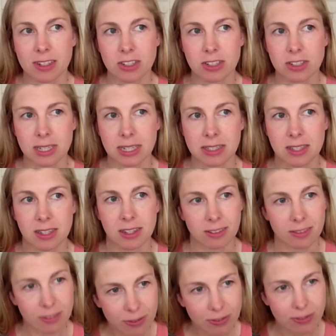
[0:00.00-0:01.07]
just sense
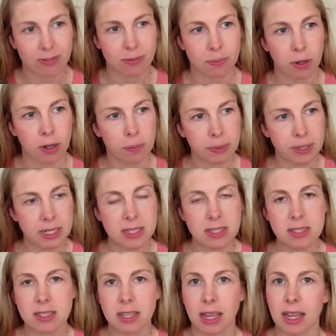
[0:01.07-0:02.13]
of
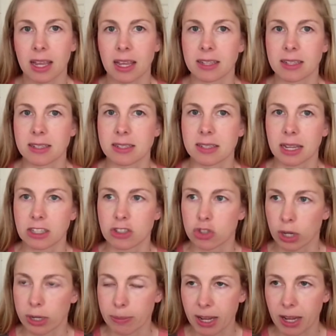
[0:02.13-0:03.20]
purpose and
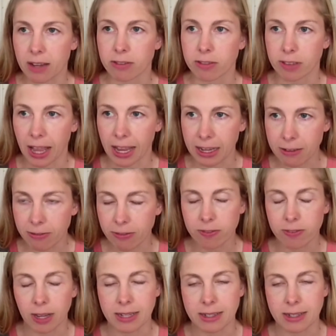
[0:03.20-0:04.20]
enjoyment of life.